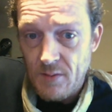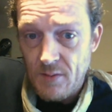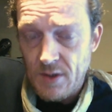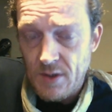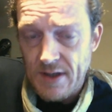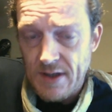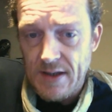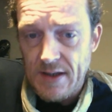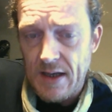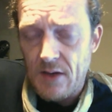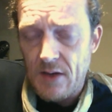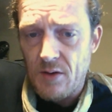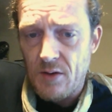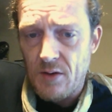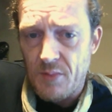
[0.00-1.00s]
which I think
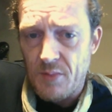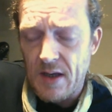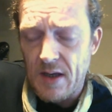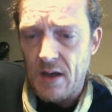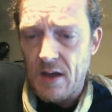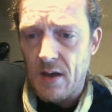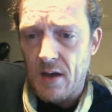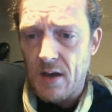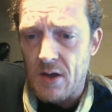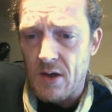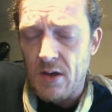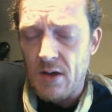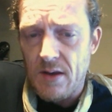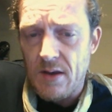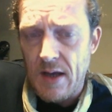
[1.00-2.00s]
it would be a
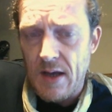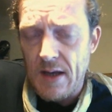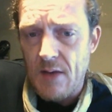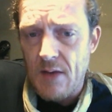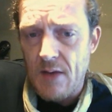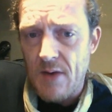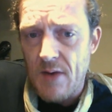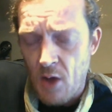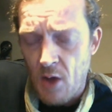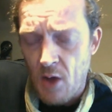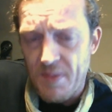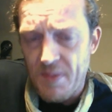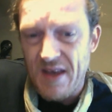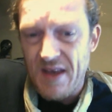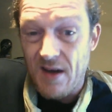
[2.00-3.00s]
good thing that would
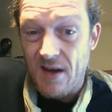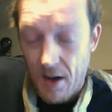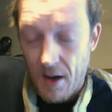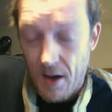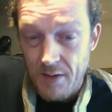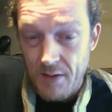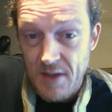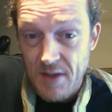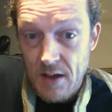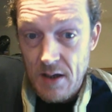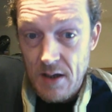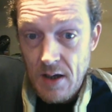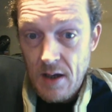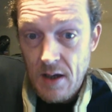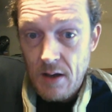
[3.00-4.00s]
help the economy.